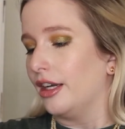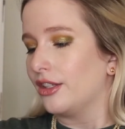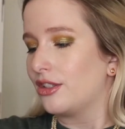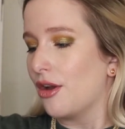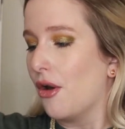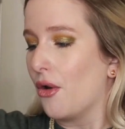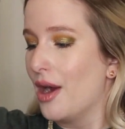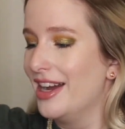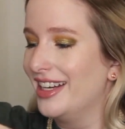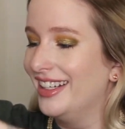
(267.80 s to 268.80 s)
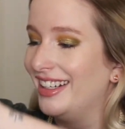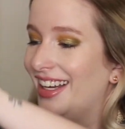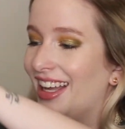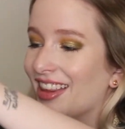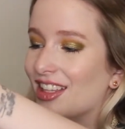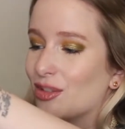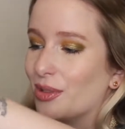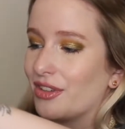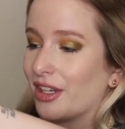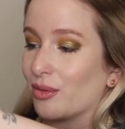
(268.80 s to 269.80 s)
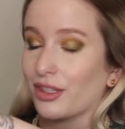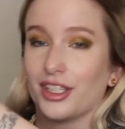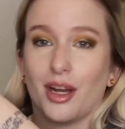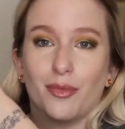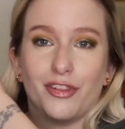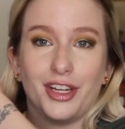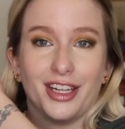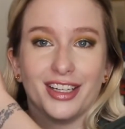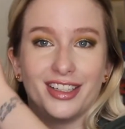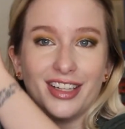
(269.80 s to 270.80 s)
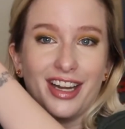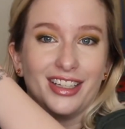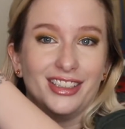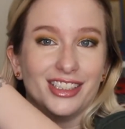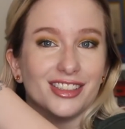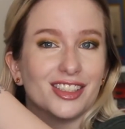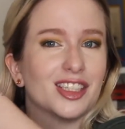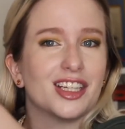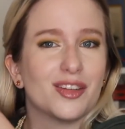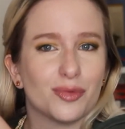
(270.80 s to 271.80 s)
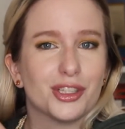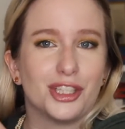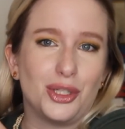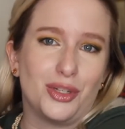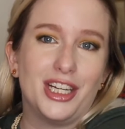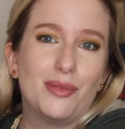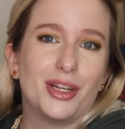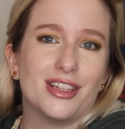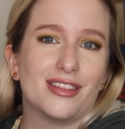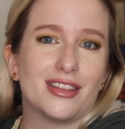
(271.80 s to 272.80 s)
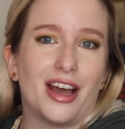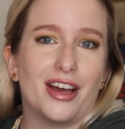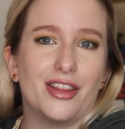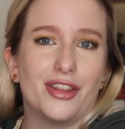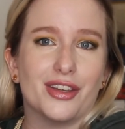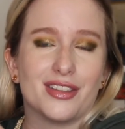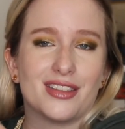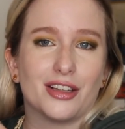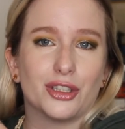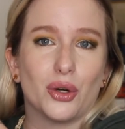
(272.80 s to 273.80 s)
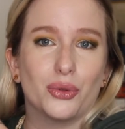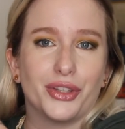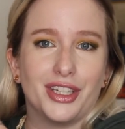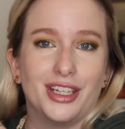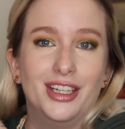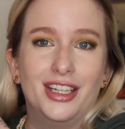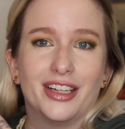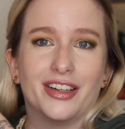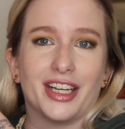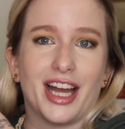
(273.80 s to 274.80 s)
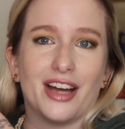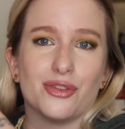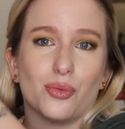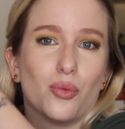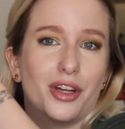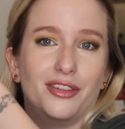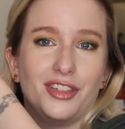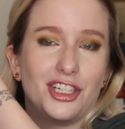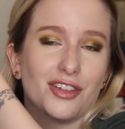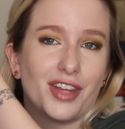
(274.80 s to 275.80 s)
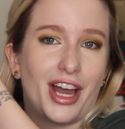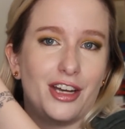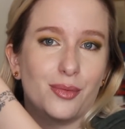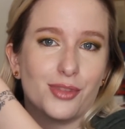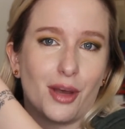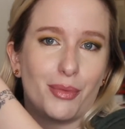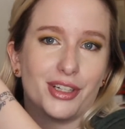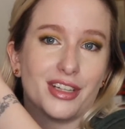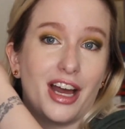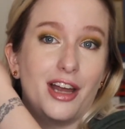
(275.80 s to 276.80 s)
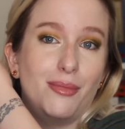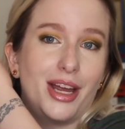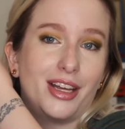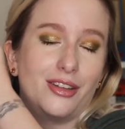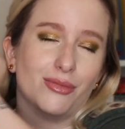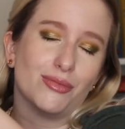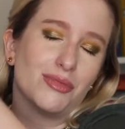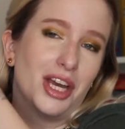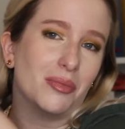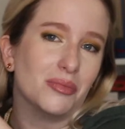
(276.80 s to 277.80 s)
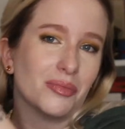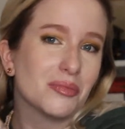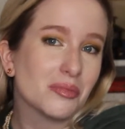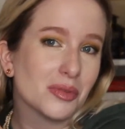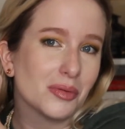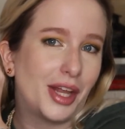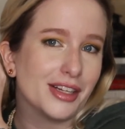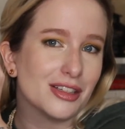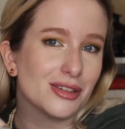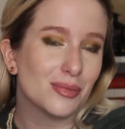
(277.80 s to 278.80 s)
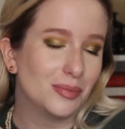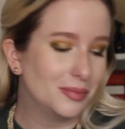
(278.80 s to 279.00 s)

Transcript: So this one's like really comfy and really unique because the seller only like has one of each of the items up at a time, and yeah, like this.